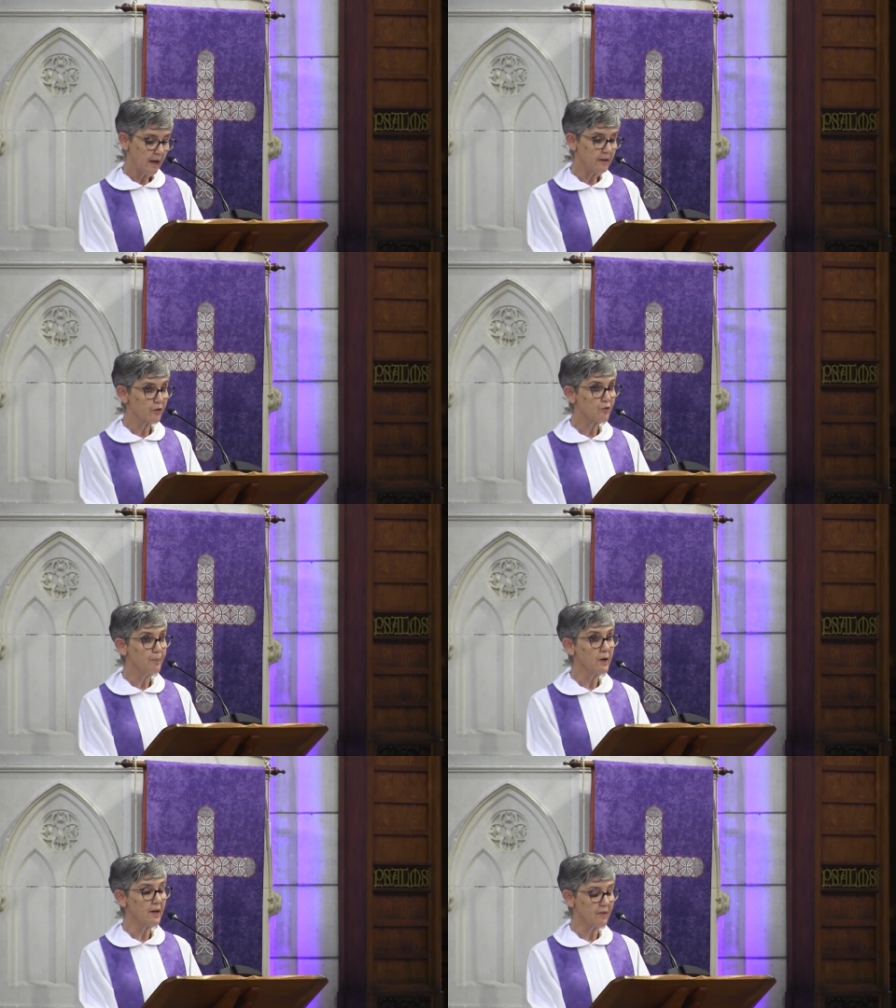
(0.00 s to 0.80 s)
and
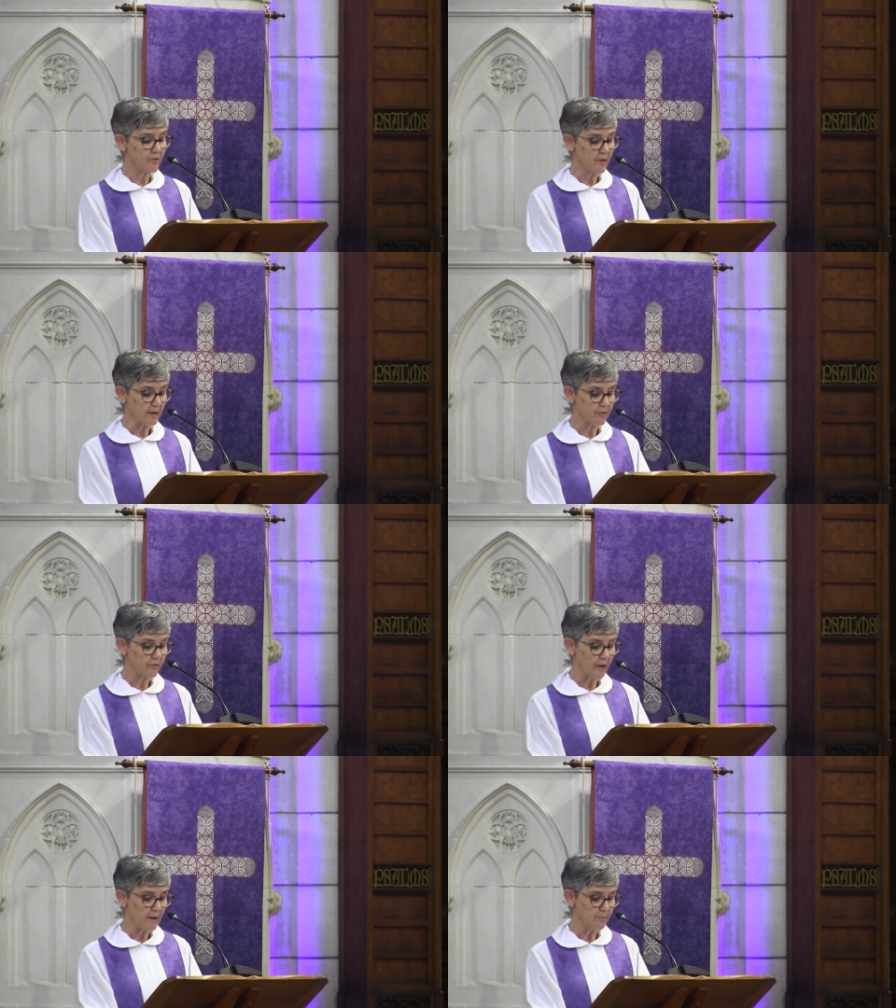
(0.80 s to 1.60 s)
experience the
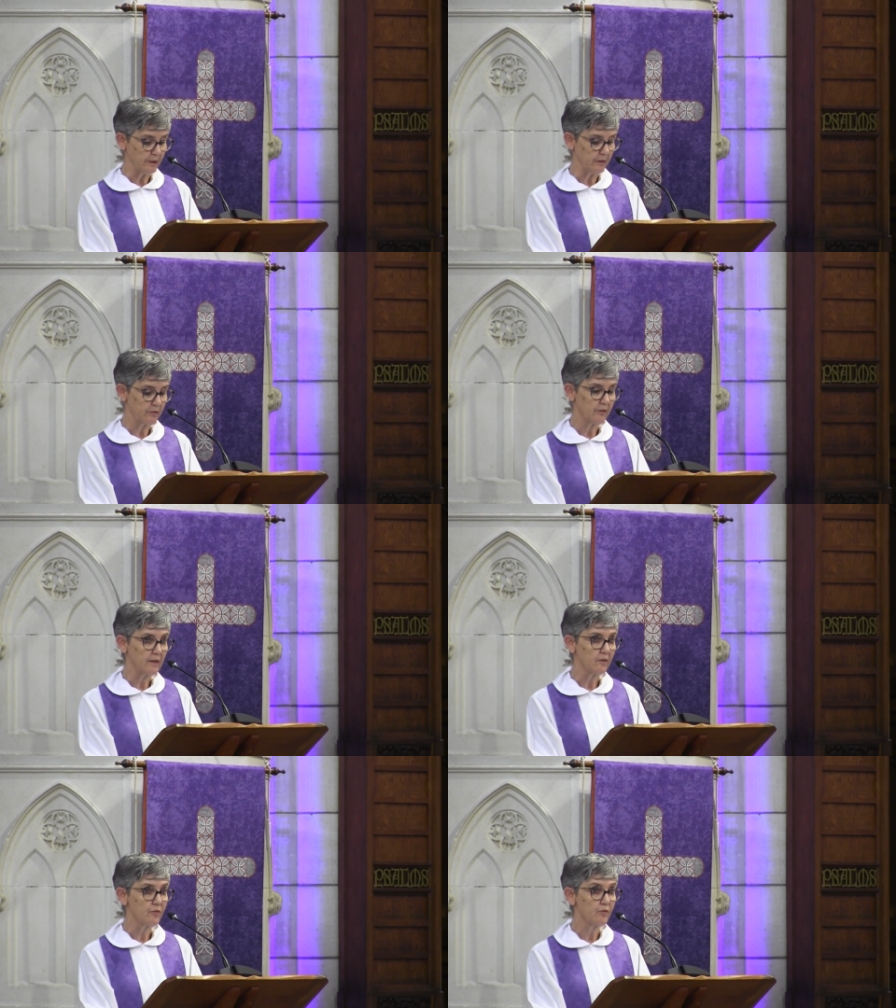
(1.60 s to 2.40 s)
excitement
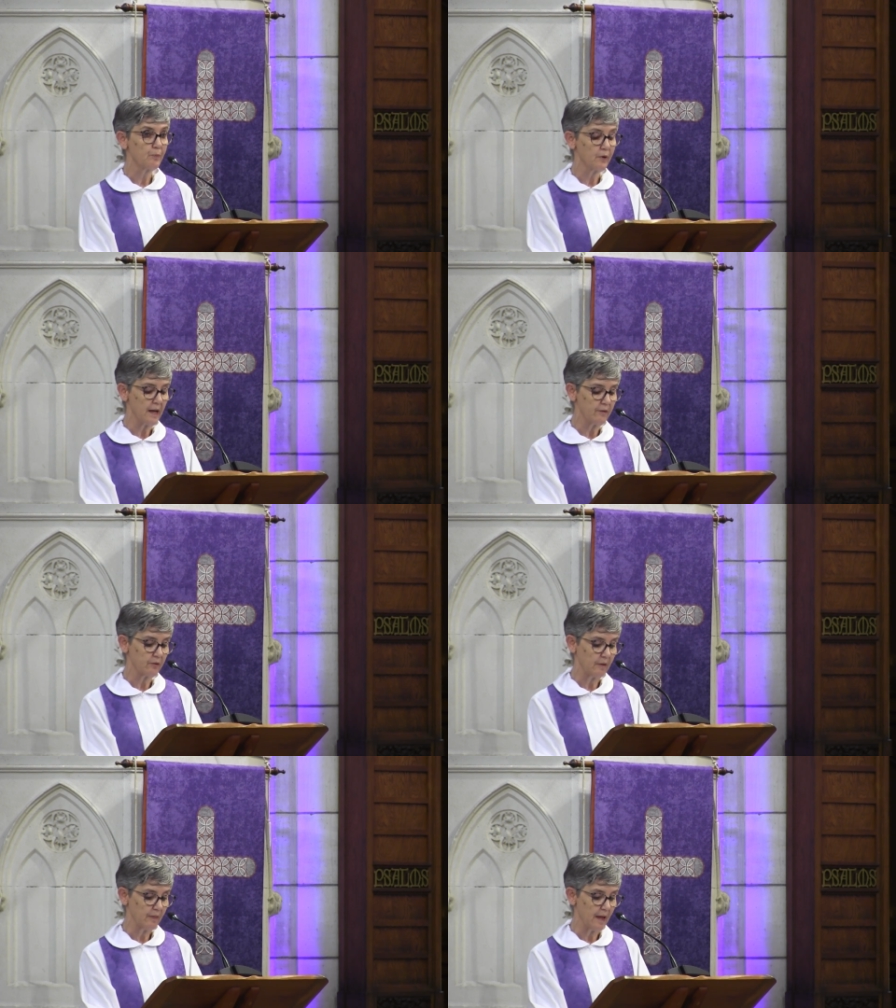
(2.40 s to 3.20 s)
and
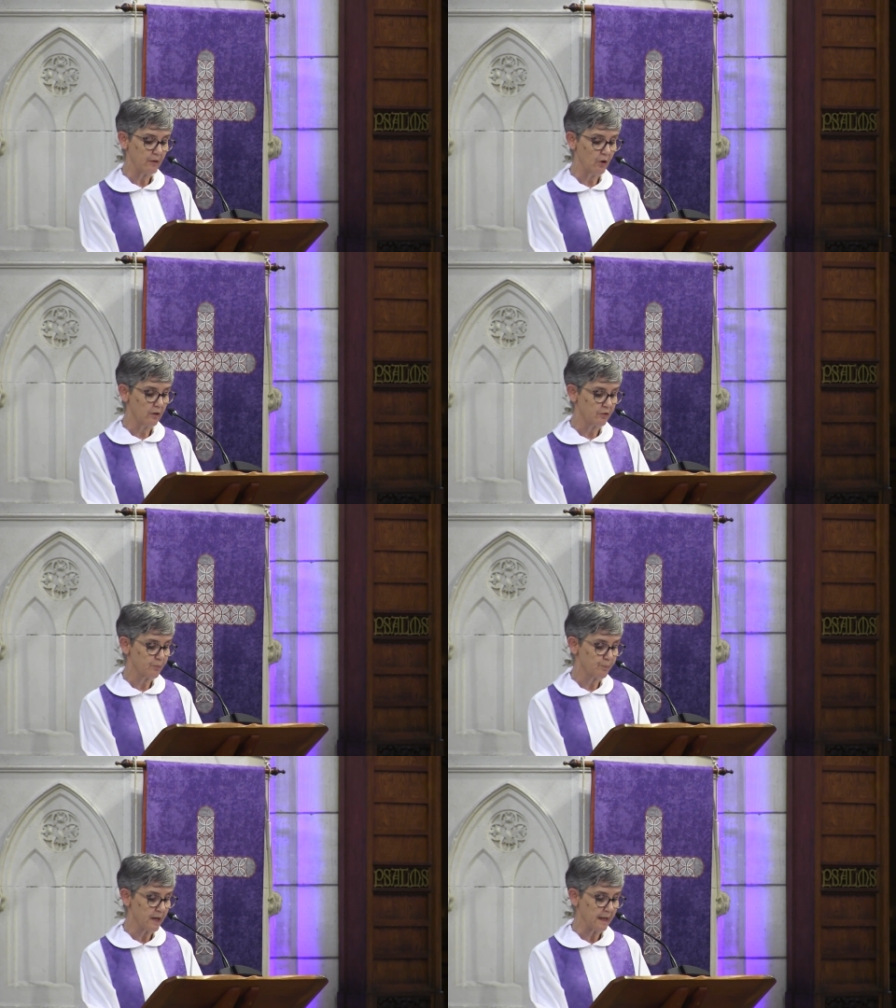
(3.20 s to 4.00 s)
inspiration that
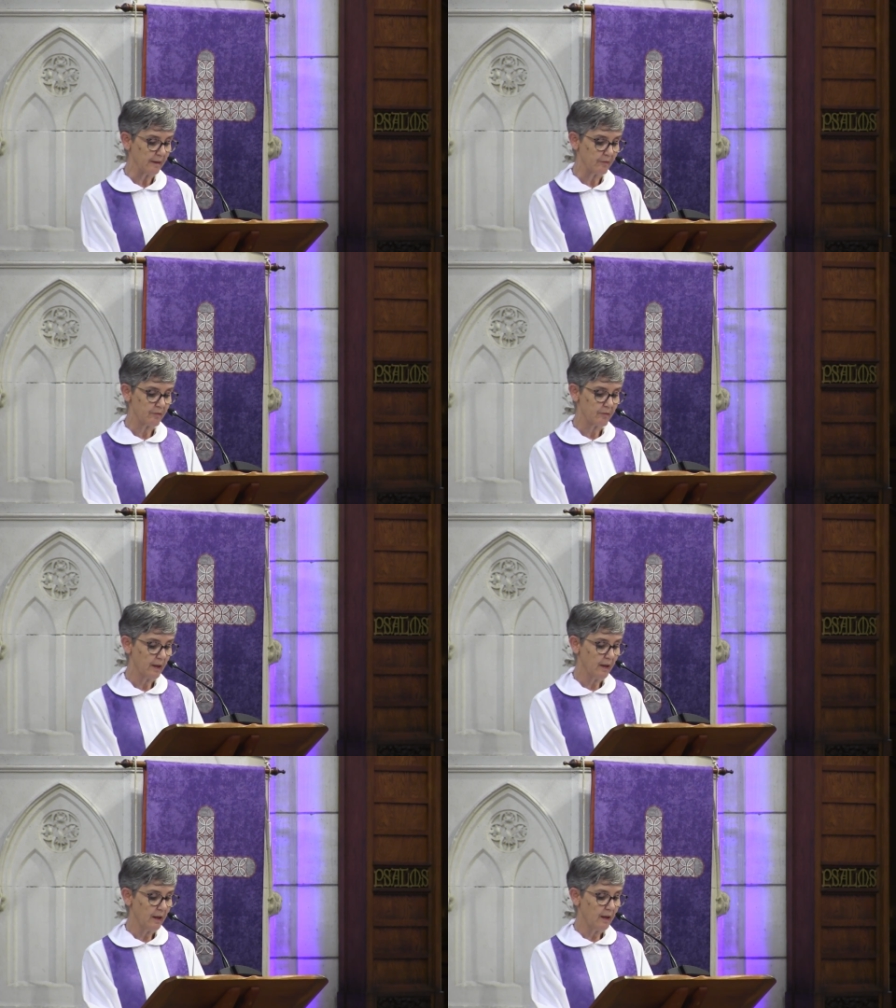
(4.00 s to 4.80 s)
knowledge brings,
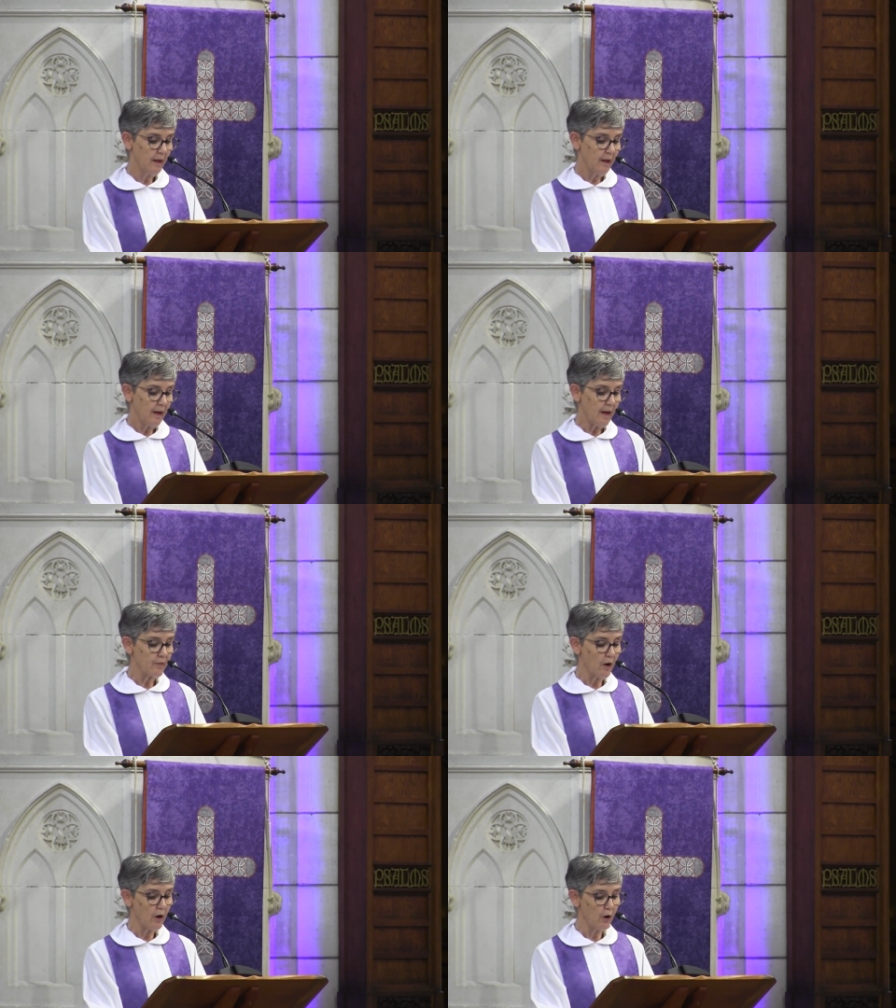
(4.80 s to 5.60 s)

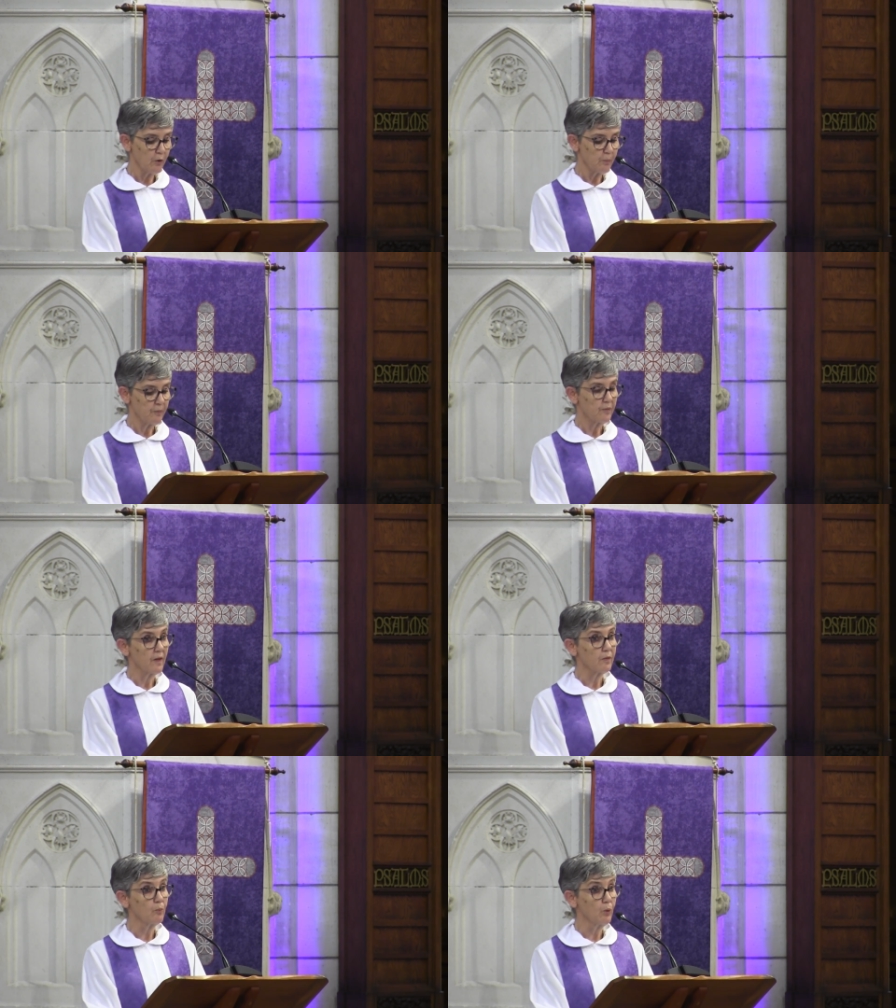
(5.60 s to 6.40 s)
and the hope
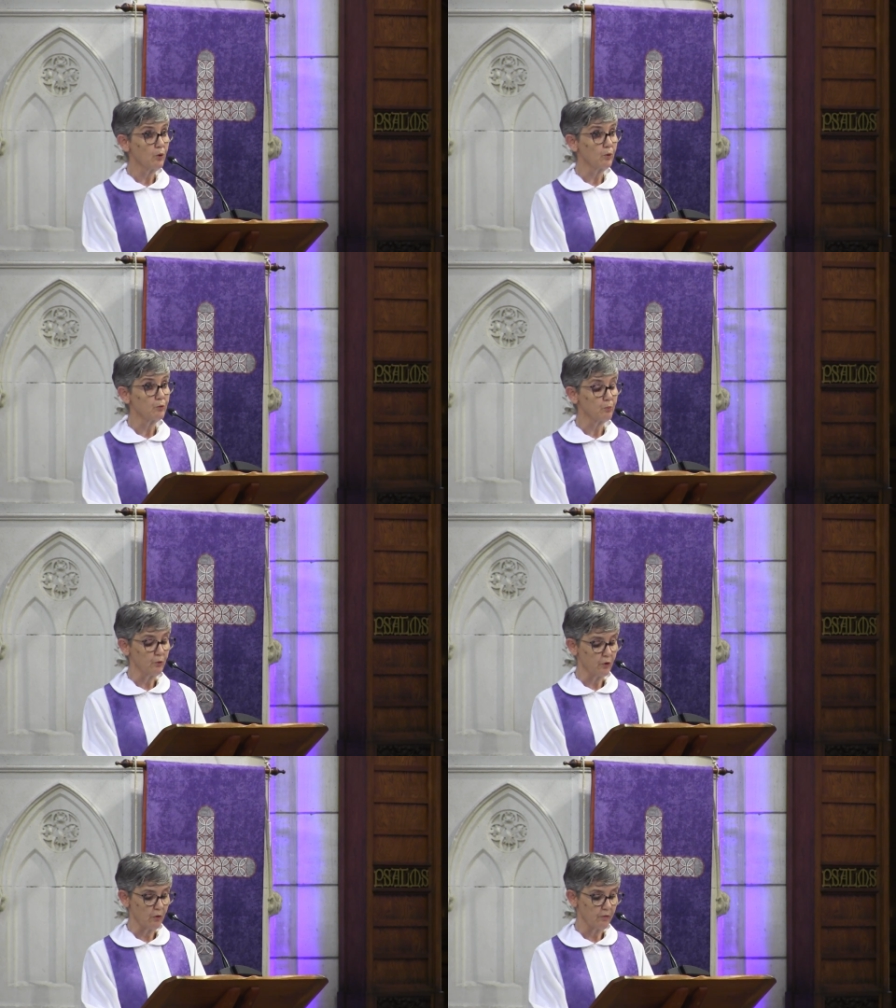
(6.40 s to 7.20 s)
that the world
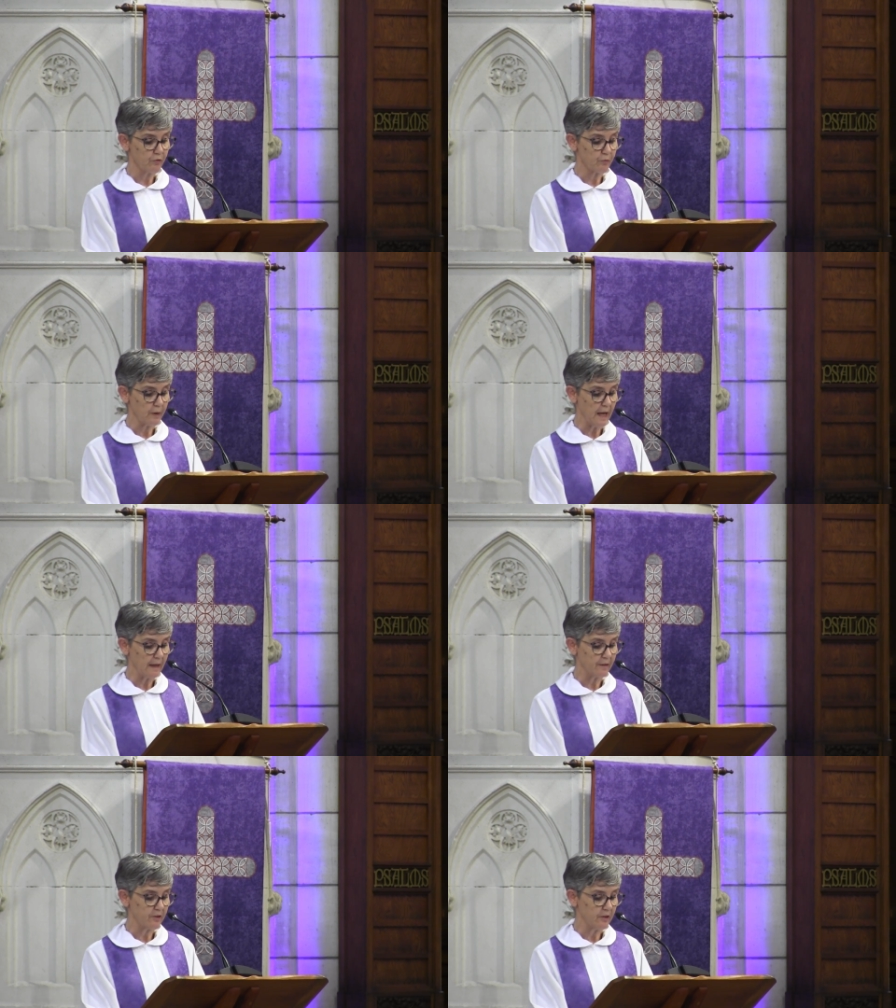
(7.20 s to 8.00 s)
will know this
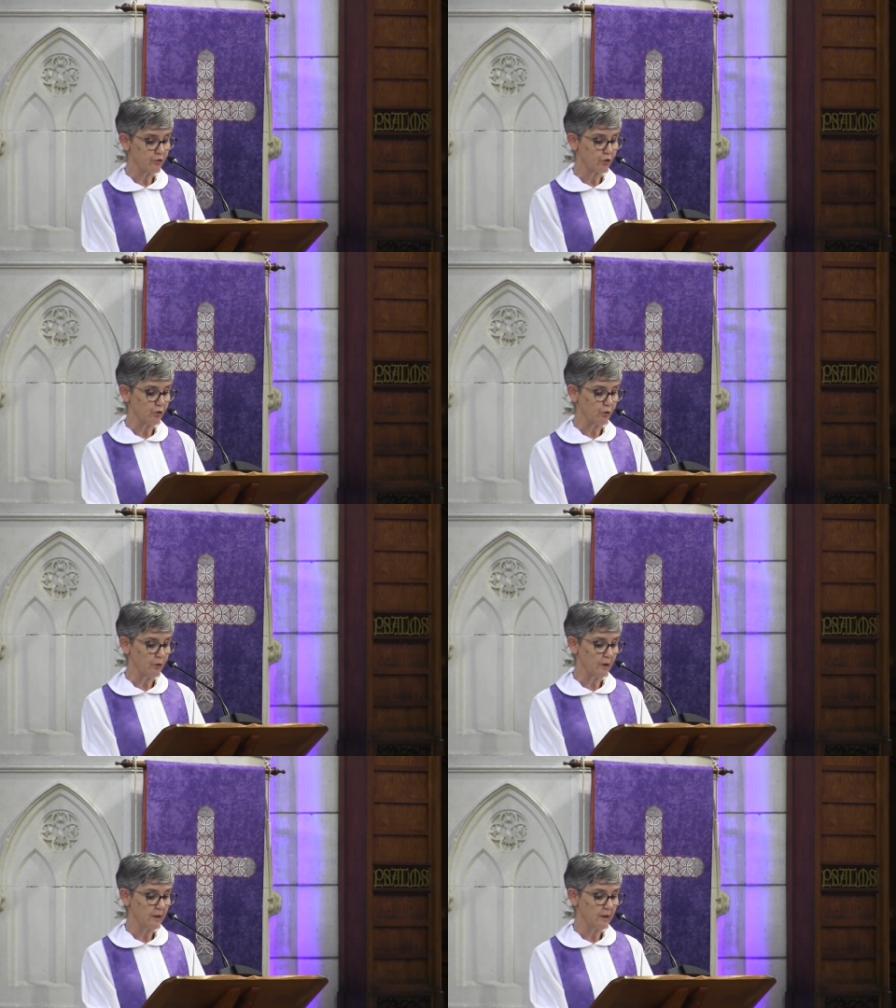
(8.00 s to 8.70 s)
reality too.